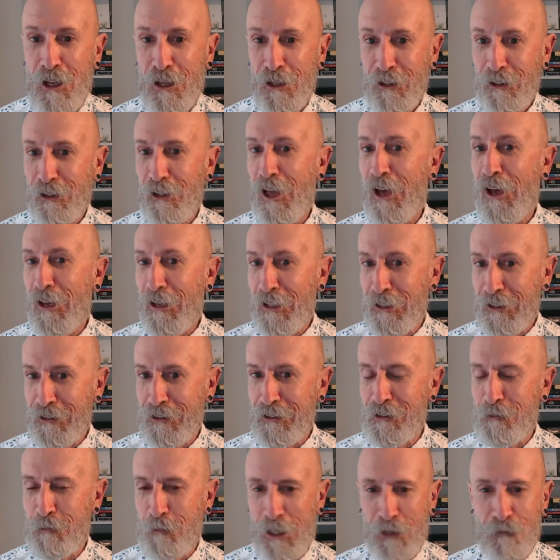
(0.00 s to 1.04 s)
like
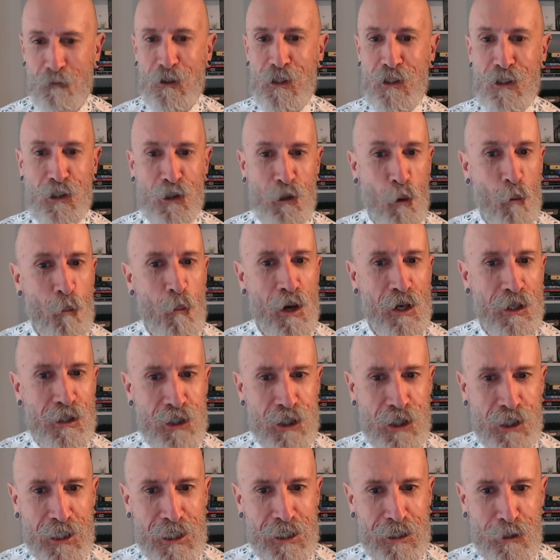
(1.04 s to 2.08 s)
giving so
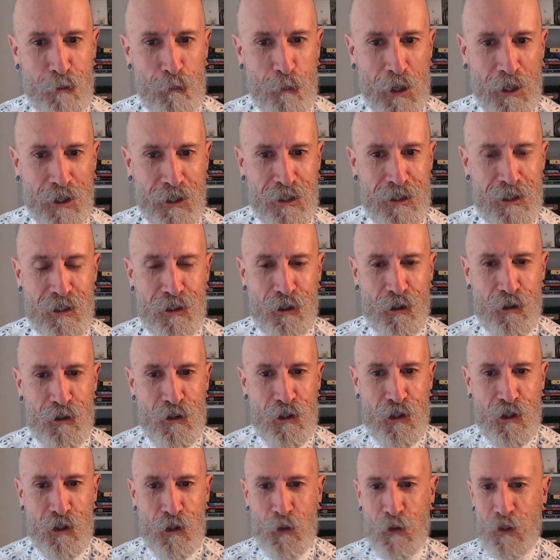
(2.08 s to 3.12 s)
much independence to the
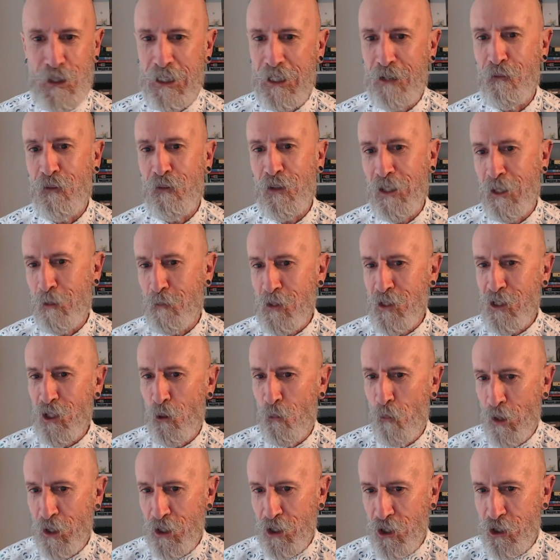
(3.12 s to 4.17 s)
students, giving them so
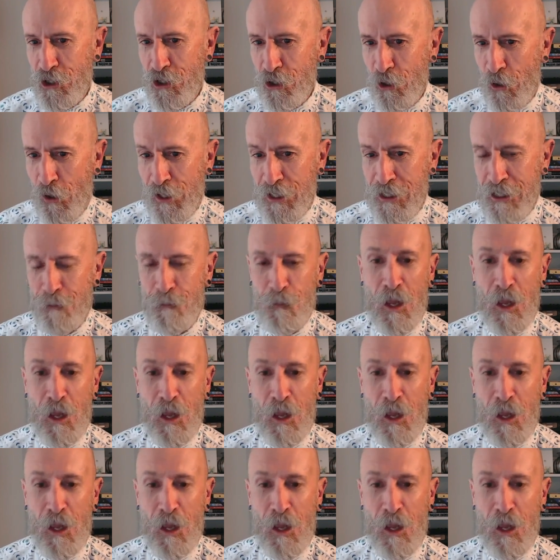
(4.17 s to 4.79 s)
much choice,